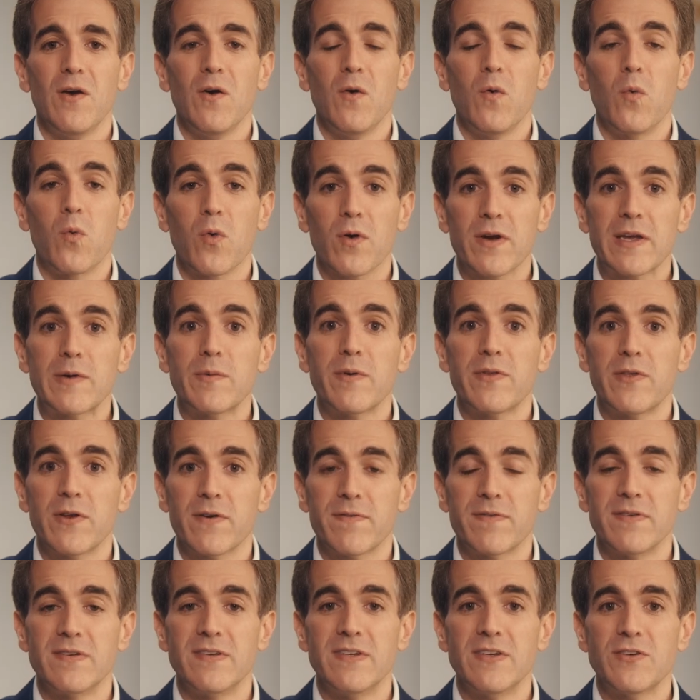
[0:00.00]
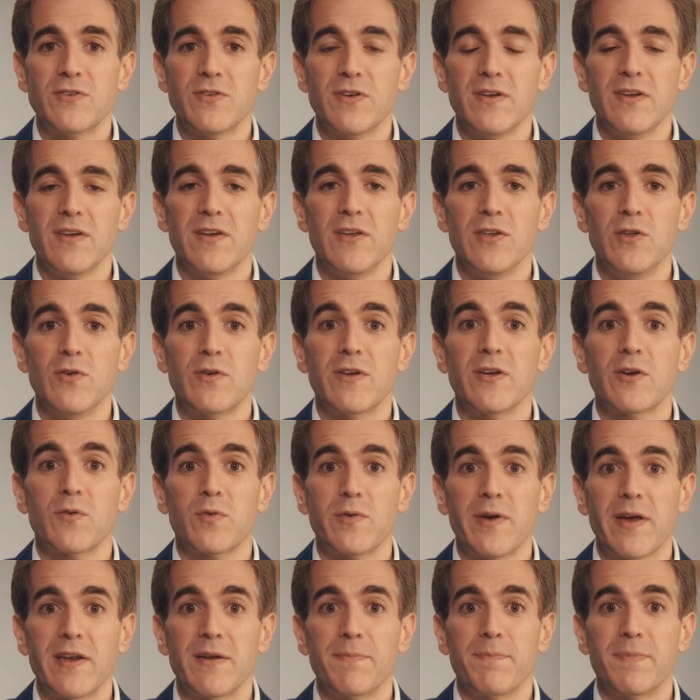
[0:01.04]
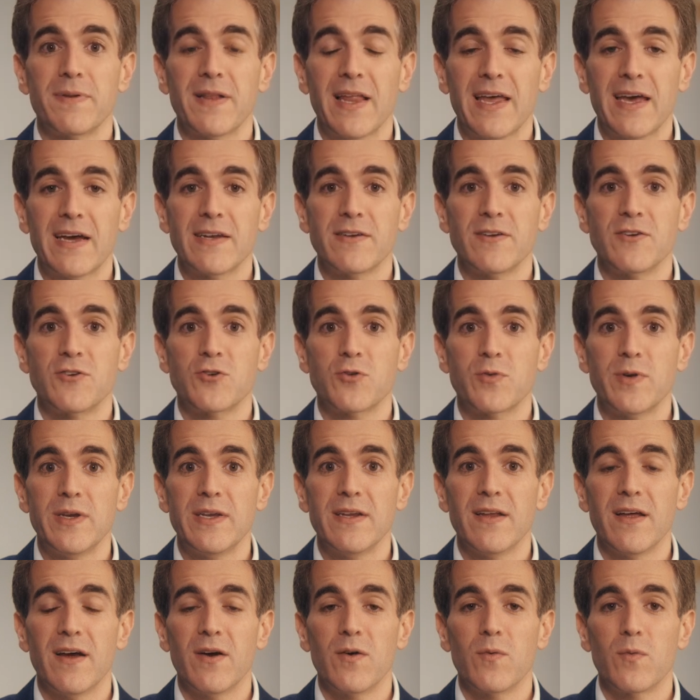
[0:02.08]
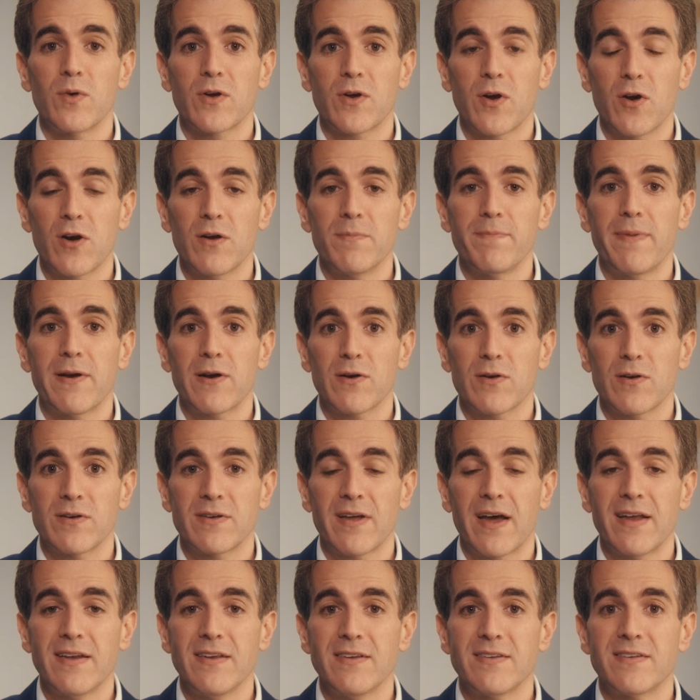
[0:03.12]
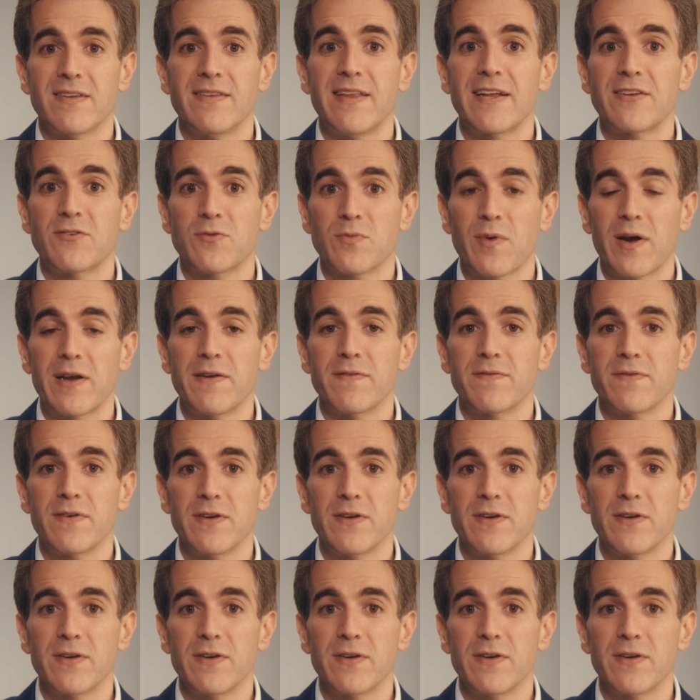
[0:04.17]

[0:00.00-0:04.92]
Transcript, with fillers: Working with your physician, you can create a plan to treat recurrent pericarditis that's right for